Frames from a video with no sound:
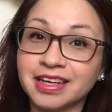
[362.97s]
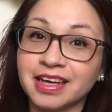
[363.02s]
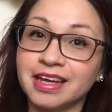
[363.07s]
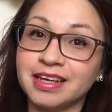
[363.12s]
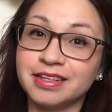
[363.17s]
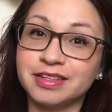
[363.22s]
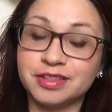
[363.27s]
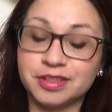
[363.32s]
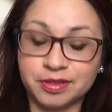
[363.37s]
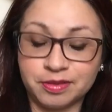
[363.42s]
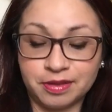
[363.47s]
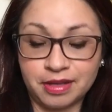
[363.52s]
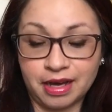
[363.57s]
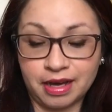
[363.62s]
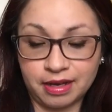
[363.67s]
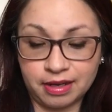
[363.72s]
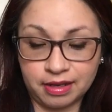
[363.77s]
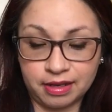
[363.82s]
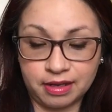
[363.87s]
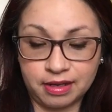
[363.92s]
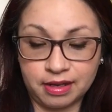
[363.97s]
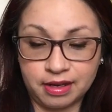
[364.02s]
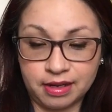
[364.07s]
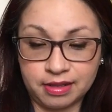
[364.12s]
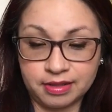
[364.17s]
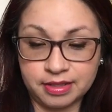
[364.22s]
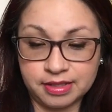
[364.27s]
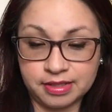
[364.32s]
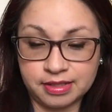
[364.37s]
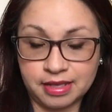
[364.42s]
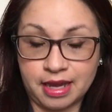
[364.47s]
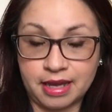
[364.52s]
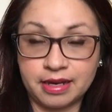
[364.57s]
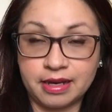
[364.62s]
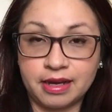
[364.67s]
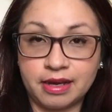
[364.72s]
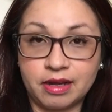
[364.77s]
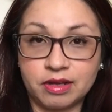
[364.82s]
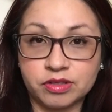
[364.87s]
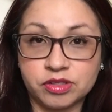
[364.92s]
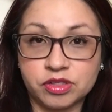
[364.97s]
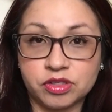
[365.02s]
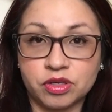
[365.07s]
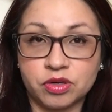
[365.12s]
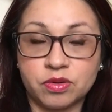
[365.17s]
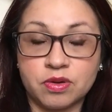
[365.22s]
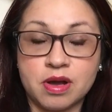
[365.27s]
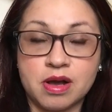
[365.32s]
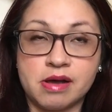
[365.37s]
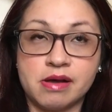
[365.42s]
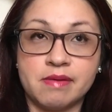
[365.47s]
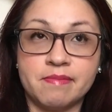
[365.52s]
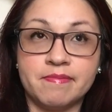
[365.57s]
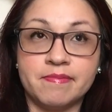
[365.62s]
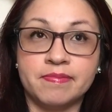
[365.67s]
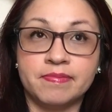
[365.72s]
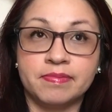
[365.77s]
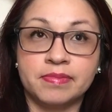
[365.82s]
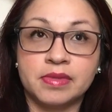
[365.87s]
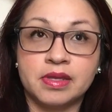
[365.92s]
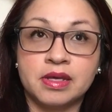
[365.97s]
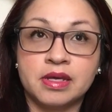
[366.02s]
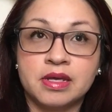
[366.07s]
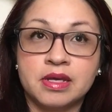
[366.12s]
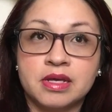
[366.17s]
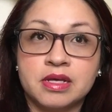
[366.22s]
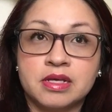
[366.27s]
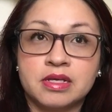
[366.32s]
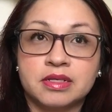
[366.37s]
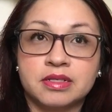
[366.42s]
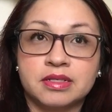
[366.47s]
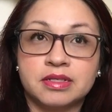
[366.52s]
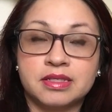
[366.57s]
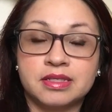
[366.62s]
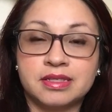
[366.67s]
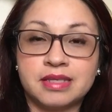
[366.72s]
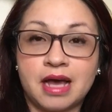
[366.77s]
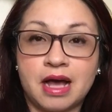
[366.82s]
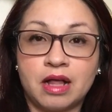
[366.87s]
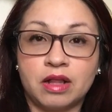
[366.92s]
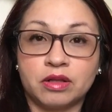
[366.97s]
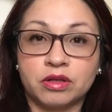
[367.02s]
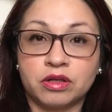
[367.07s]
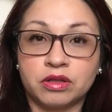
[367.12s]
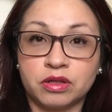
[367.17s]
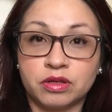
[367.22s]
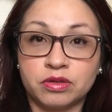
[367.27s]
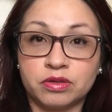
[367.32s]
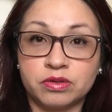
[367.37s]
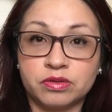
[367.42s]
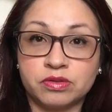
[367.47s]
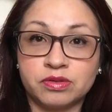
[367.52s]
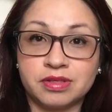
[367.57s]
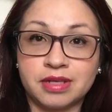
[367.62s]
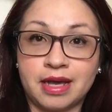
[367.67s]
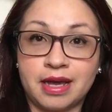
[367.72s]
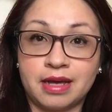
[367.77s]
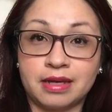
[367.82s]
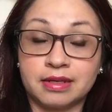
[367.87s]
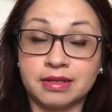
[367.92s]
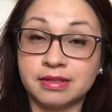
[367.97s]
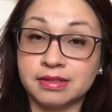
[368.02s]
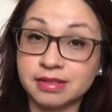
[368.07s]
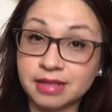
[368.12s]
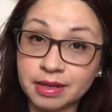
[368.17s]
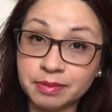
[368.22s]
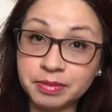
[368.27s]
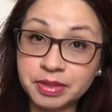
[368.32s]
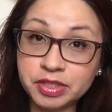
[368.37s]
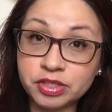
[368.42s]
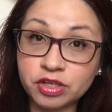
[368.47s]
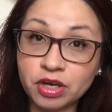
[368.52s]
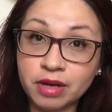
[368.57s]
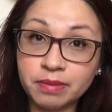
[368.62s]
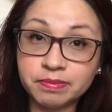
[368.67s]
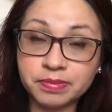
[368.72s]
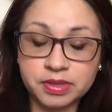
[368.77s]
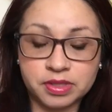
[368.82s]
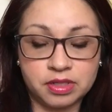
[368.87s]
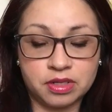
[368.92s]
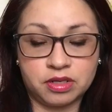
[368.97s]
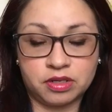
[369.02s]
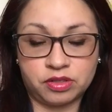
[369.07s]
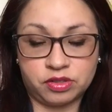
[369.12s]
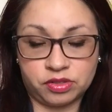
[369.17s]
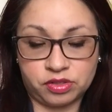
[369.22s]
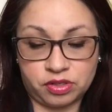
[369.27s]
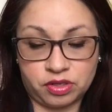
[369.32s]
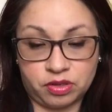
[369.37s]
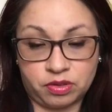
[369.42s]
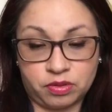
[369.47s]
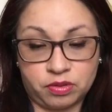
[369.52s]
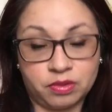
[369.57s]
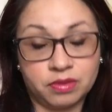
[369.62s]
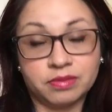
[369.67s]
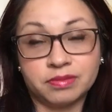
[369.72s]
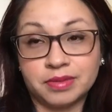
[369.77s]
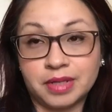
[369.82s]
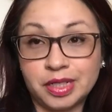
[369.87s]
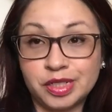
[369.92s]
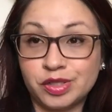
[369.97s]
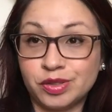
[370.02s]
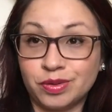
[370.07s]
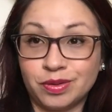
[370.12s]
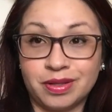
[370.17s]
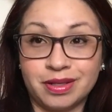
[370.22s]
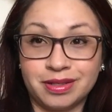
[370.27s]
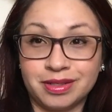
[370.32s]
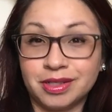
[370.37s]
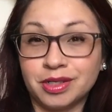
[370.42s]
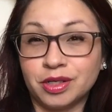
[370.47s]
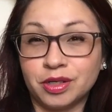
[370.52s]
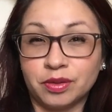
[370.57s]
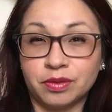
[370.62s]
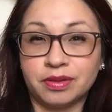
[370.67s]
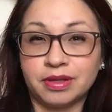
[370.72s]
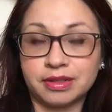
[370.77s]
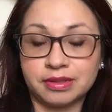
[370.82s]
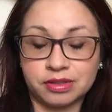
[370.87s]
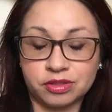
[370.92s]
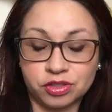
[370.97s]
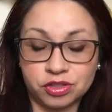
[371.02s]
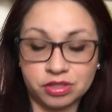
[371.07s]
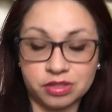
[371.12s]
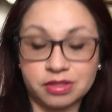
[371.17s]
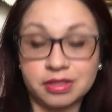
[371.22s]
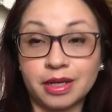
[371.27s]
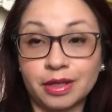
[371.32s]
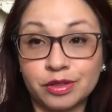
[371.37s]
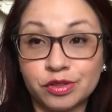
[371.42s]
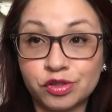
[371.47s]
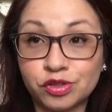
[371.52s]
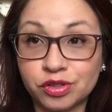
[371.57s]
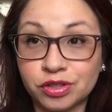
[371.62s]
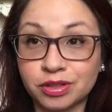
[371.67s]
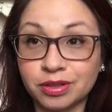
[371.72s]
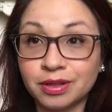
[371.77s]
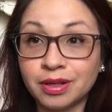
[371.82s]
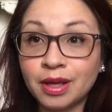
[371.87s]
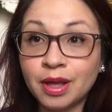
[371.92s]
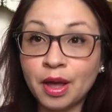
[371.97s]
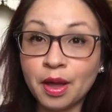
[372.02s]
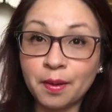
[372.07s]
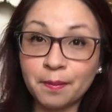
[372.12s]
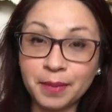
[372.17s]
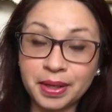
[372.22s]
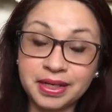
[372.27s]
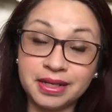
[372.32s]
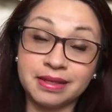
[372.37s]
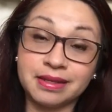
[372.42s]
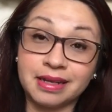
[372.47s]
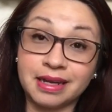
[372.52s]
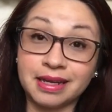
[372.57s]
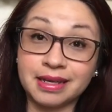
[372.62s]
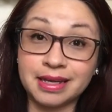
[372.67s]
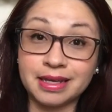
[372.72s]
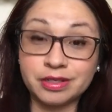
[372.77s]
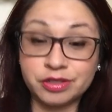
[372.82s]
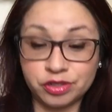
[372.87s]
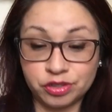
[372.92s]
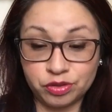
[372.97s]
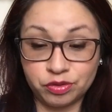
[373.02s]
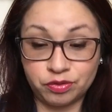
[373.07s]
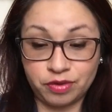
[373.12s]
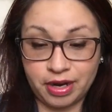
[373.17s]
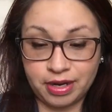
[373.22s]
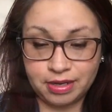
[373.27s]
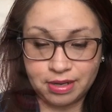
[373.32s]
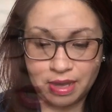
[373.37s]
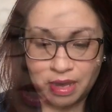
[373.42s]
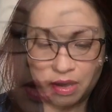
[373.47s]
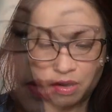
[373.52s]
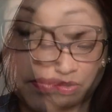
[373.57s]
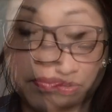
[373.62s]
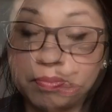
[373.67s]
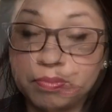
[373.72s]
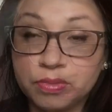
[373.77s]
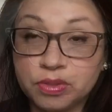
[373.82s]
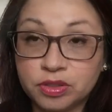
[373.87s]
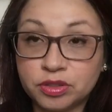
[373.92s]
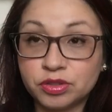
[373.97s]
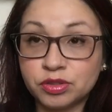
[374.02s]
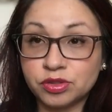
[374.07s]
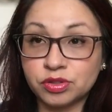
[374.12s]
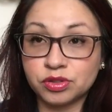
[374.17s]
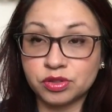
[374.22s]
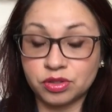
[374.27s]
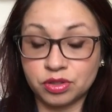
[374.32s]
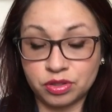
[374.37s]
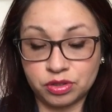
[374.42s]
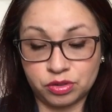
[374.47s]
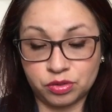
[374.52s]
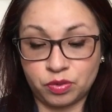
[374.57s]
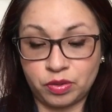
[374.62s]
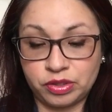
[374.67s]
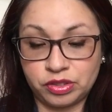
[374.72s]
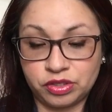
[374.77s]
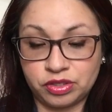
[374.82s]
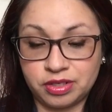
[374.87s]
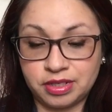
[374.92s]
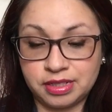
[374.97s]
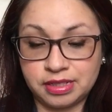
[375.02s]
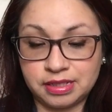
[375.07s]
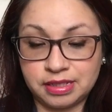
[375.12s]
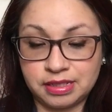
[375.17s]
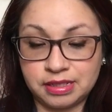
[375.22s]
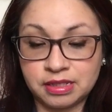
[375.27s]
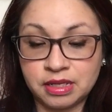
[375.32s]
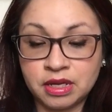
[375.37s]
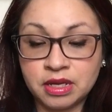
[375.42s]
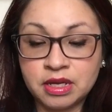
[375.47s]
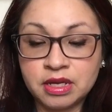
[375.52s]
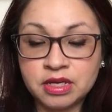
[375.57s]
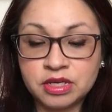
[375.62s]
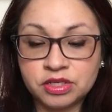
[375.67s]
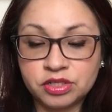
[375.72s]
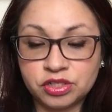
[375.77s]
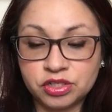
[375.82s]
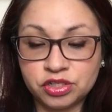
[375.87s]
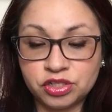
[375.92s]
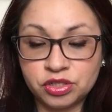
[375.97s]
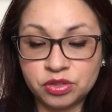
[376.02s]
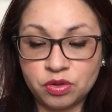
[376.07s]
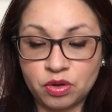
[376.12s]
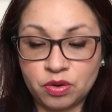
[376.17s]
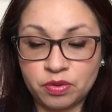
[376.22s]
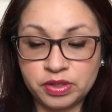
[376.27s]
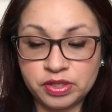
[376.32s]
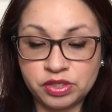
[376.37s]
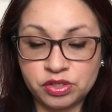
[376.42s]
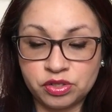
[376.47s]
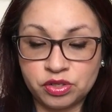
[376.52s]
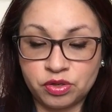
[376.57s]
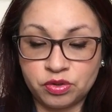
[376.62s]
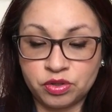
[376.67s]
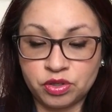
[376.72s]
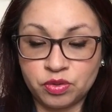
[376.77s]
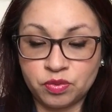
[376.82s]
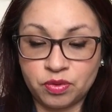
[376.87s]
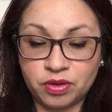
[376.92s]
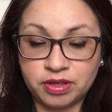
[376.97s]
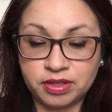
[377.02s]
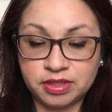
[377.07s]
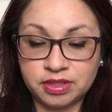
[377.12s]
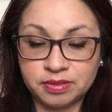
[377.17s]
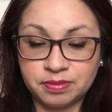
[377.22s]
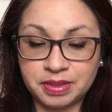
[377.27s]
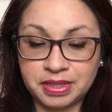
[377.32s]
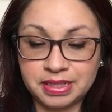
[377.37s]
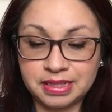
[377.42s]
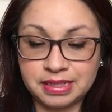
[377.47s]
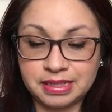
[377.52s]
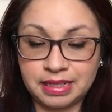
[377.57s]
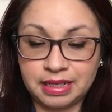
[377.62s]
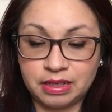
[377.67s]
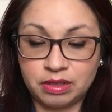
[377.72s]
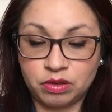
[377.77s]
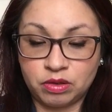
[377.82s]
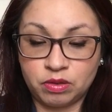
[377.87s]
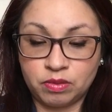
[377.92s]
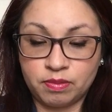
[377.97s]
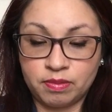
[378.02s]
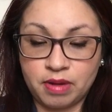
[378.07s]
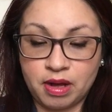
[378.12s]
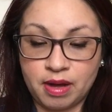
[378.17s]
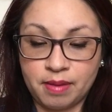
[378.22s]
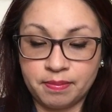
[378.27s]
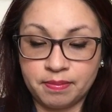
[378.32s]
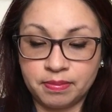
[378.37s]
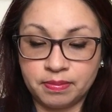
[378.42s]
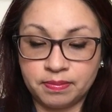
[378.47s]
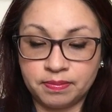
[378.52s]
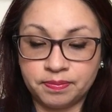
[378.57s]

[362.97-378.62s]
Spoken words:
I kind of do that on the side. I also sell clothes at consignment shops. So I do, you know, that's just extra money that I can do right now. Here's this question. It says, did you always know you wanted to be a stay-at-home mom?